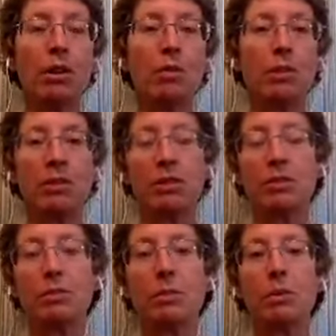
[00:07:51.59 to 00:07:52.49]
with the
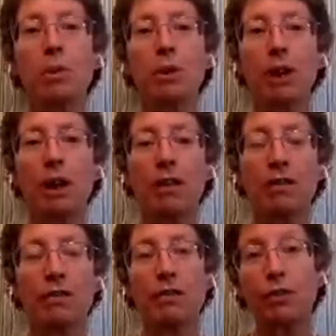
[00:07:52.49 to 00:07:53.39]
support of
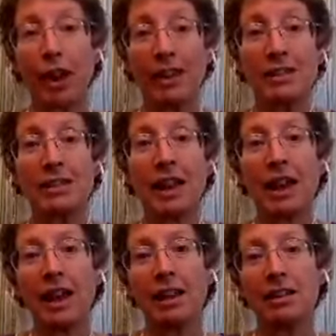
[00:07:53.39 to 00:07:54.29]
friends
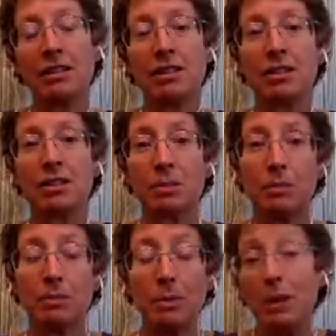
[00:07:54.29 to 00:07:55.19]
and support
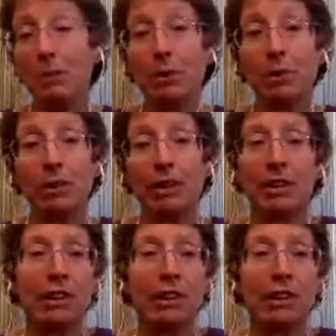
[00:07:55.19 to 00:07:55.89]
people,